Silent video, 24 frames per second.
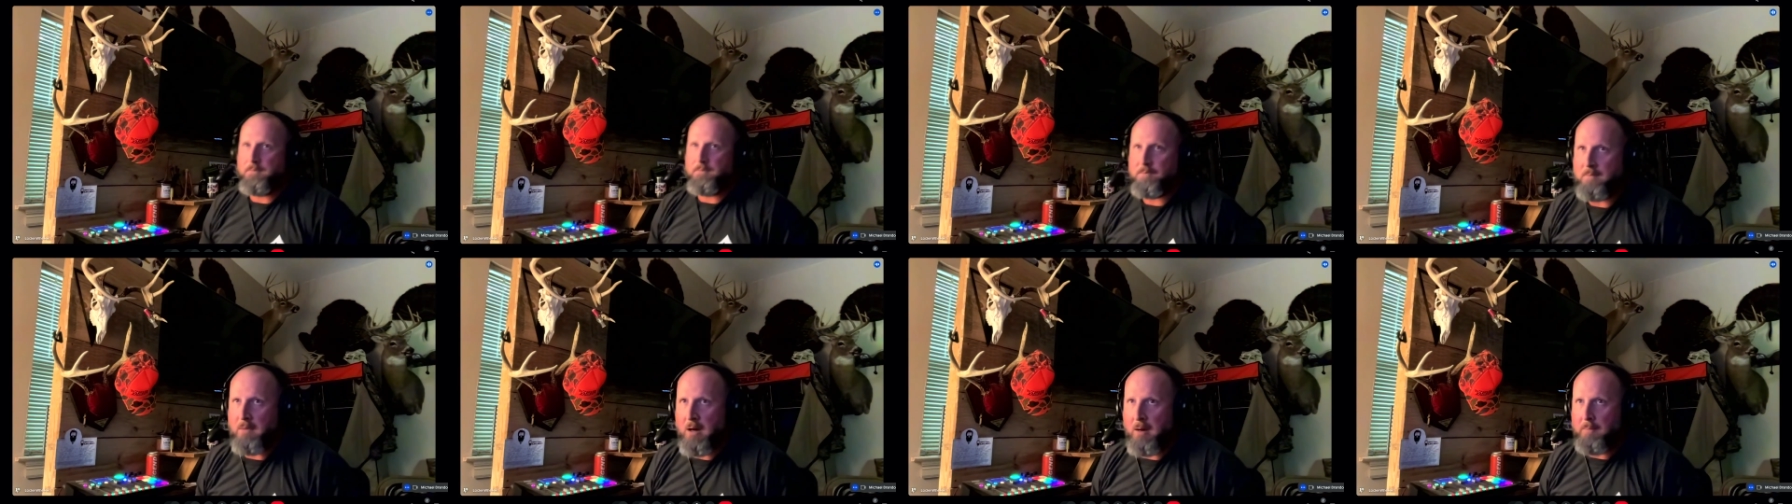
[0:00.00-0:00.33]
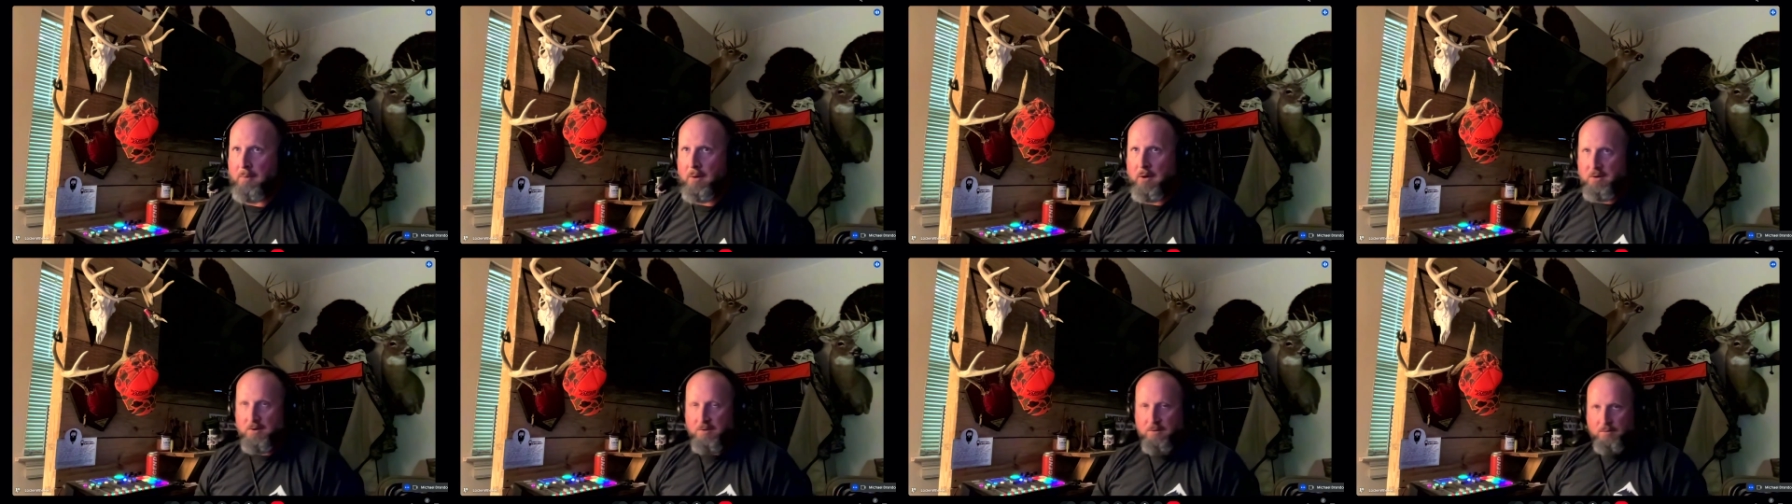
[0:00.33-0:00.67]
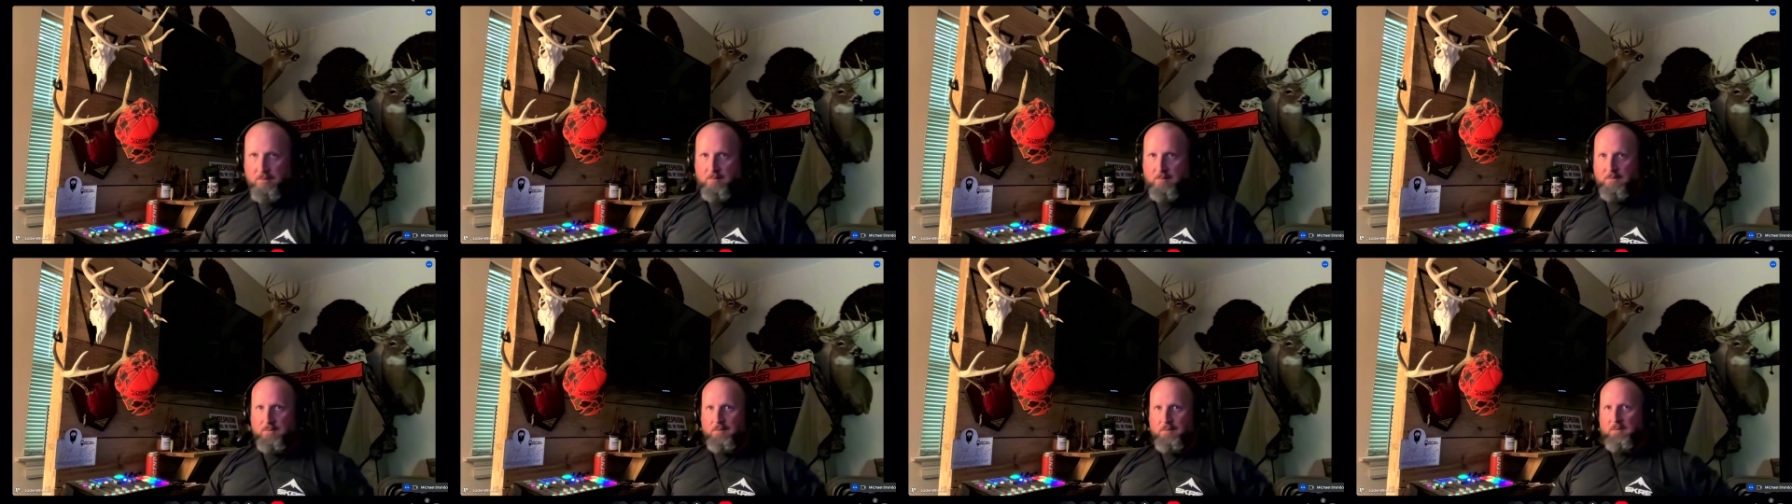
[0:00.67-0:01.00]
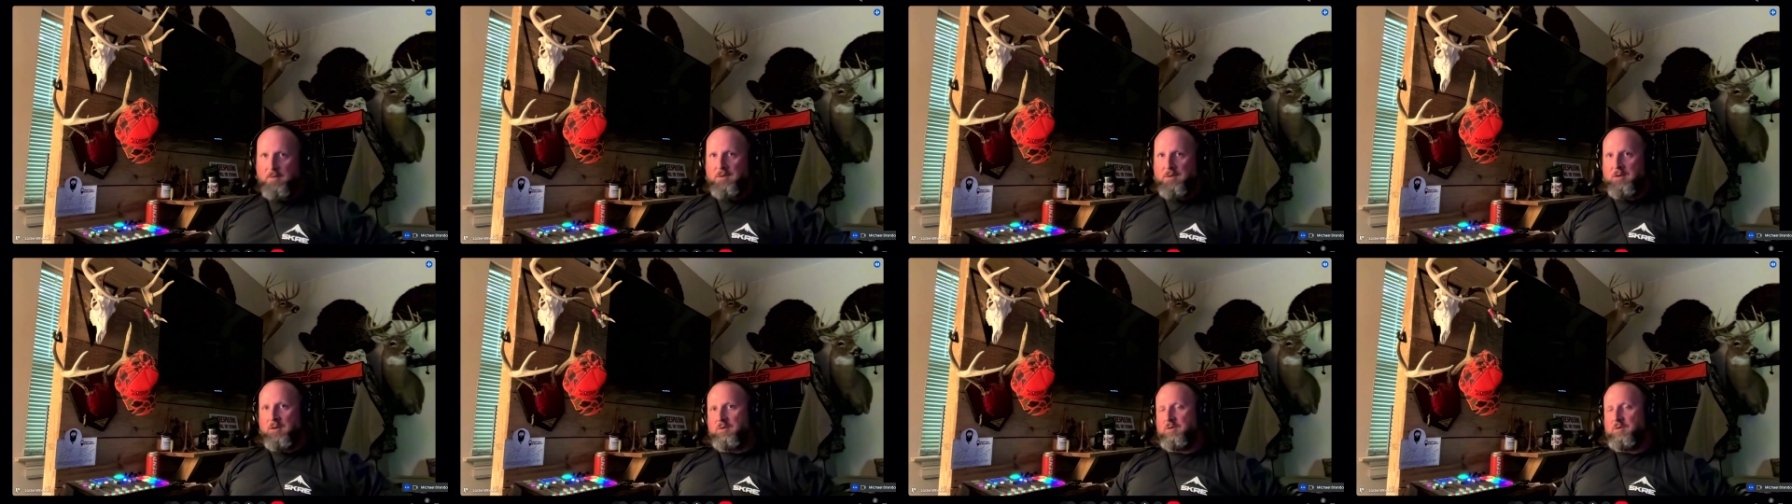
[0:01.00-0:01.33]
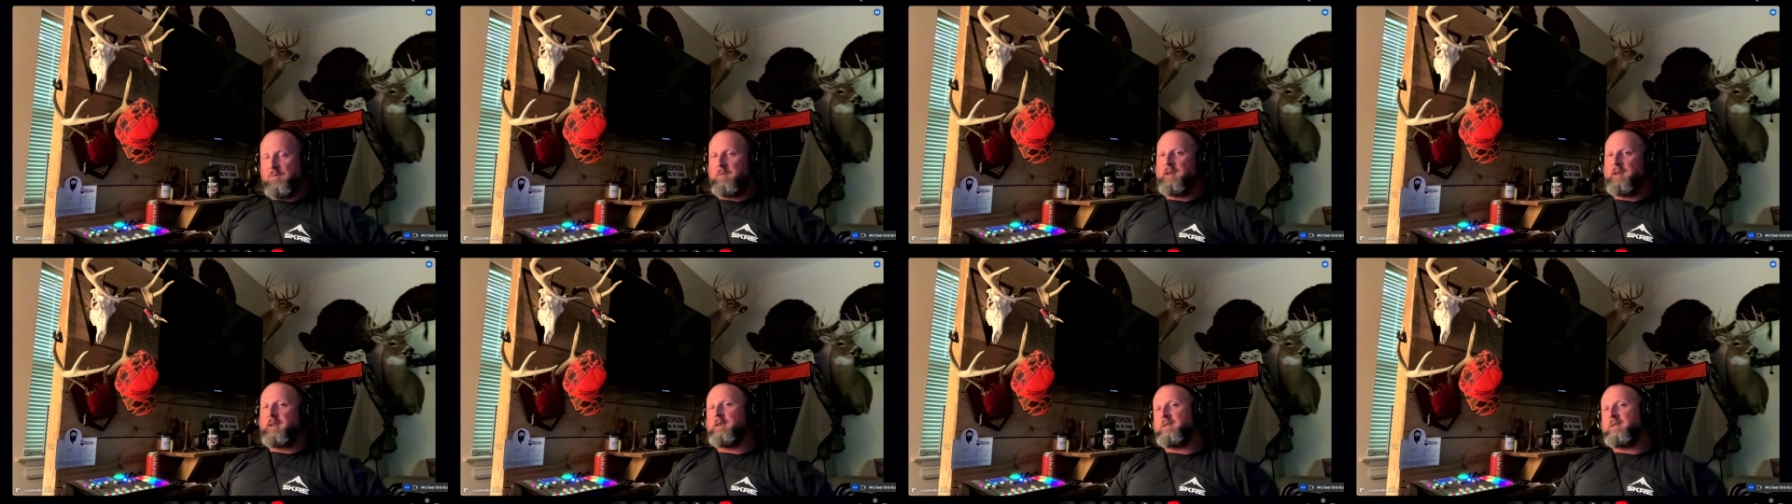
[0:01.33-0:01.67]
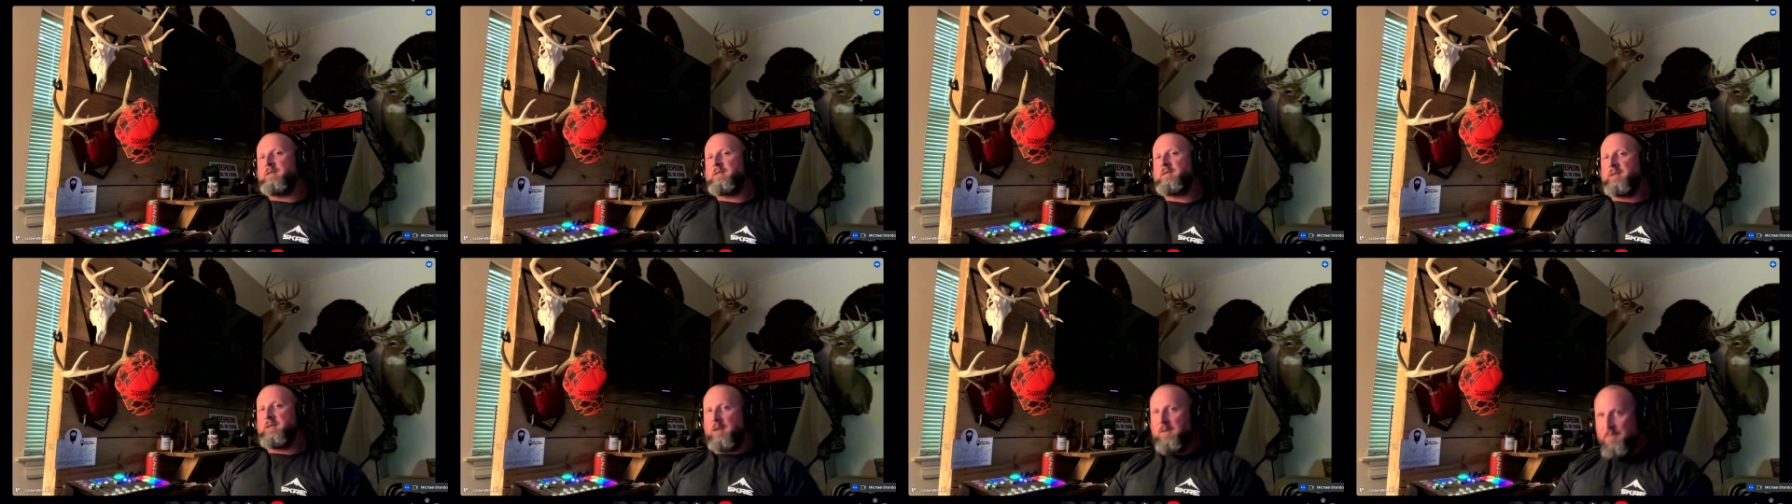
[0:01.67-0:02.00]
my personal social media
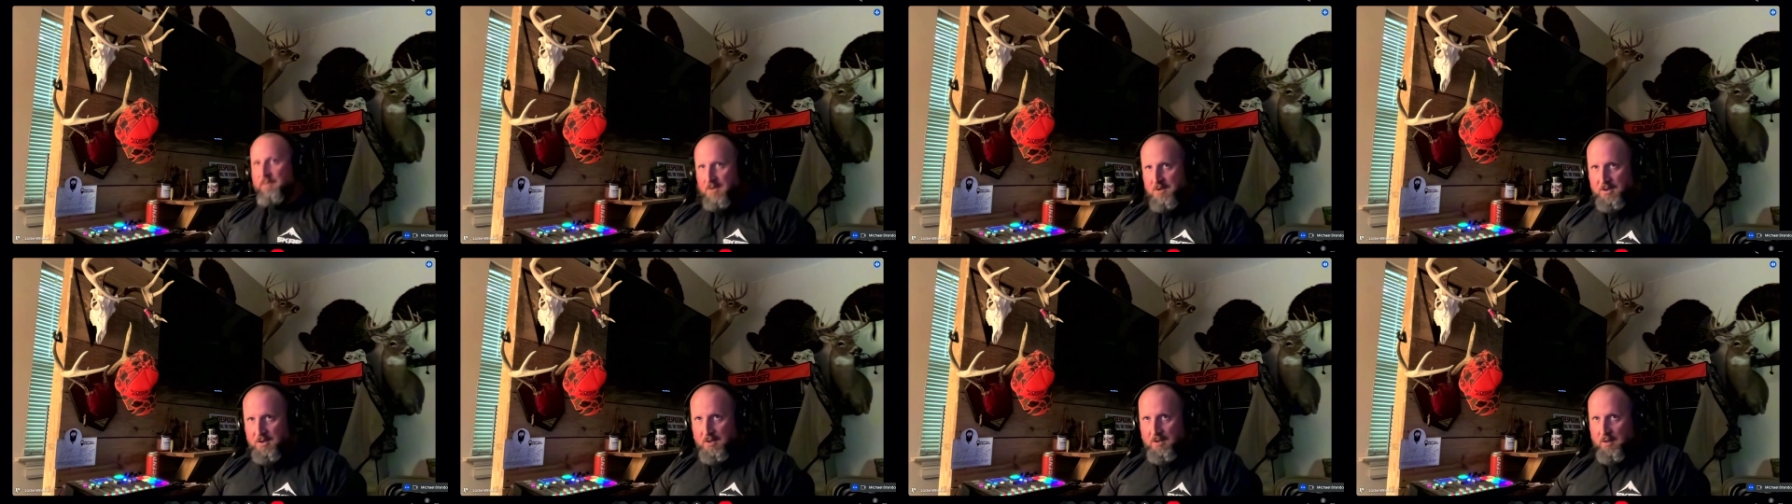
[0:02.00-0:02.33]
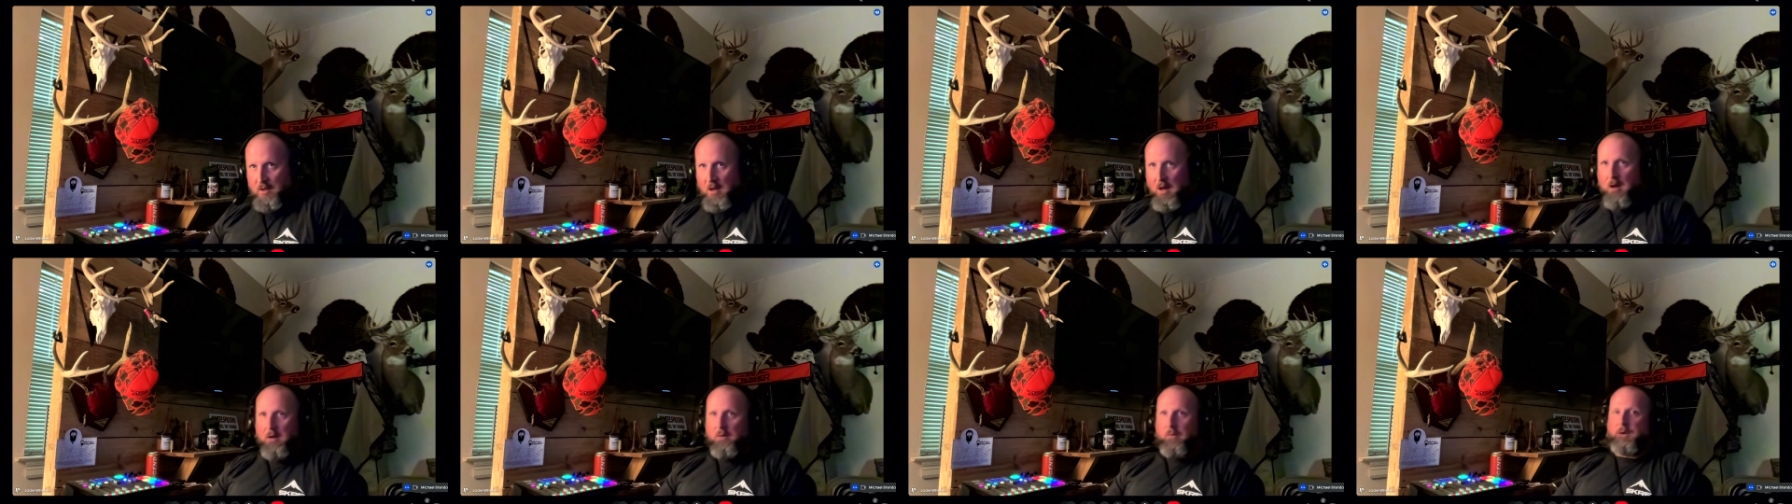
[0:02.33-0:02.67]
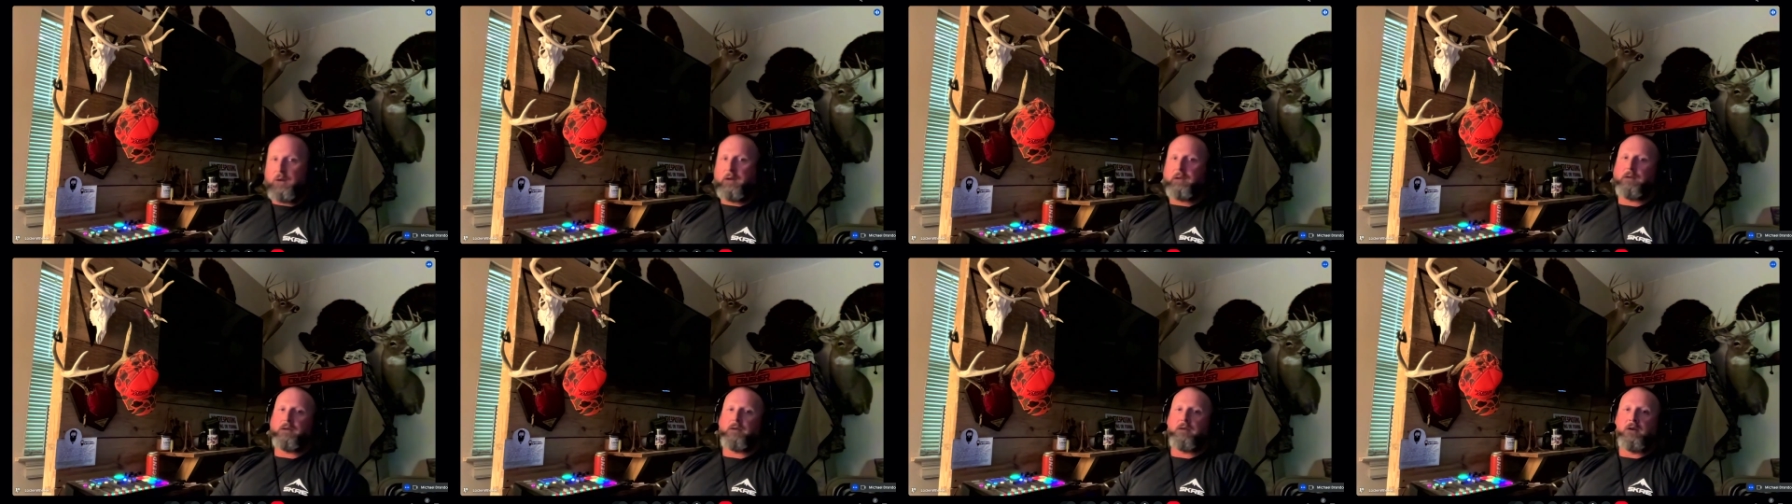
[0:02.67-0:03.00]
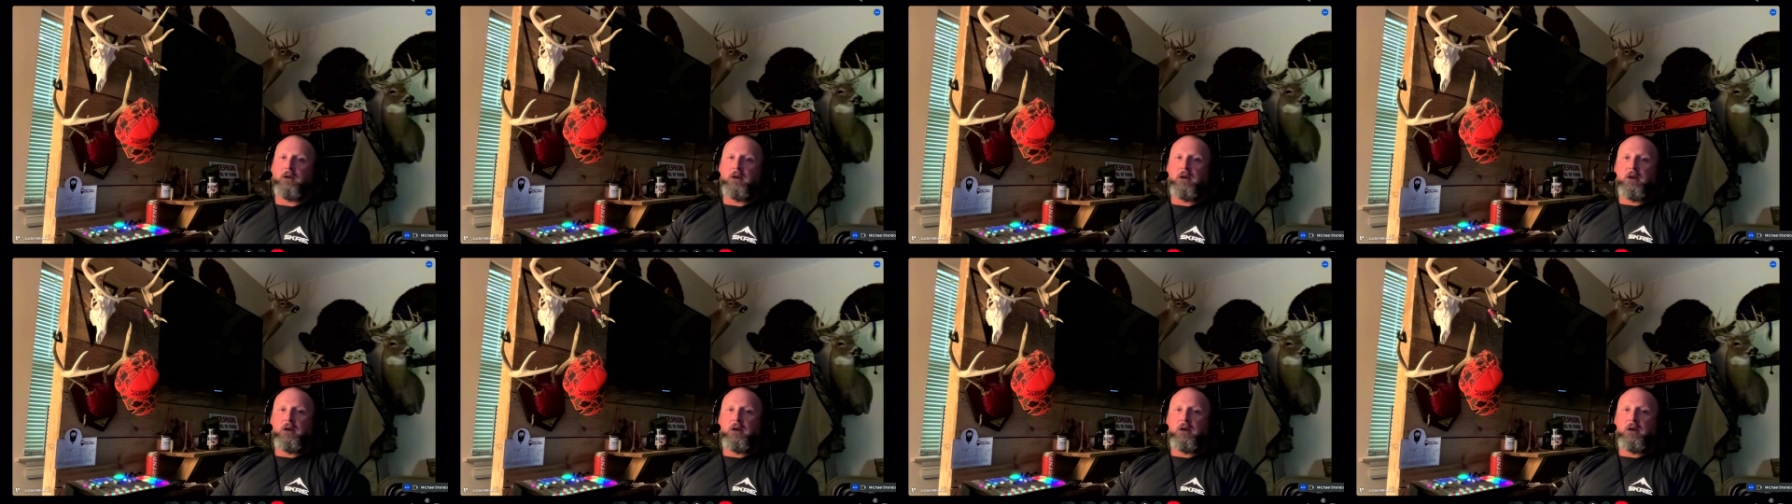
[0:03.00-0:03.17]
and stuff is just Locke Wheeler.